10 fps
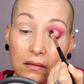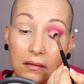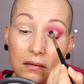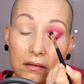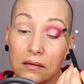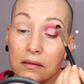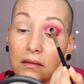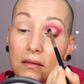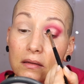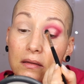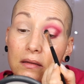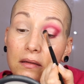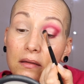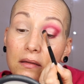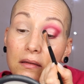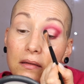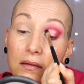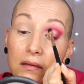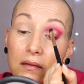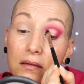
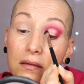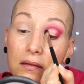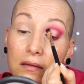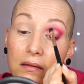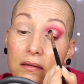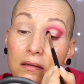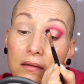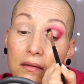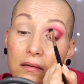[no speech]